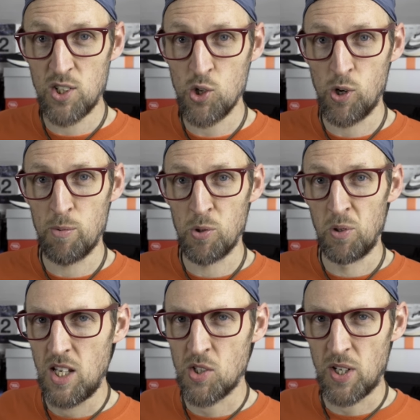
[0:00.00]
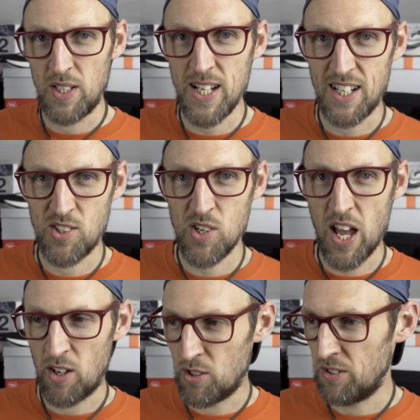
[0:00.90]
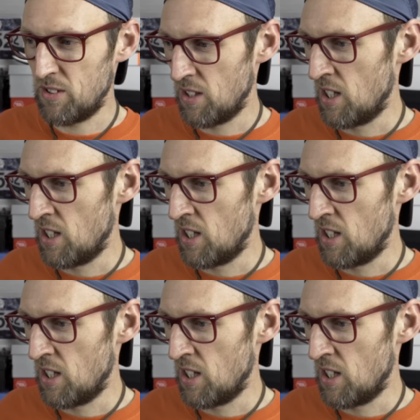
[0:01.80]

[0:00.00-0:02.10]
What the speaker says: enjoyable. He's kind of dead set on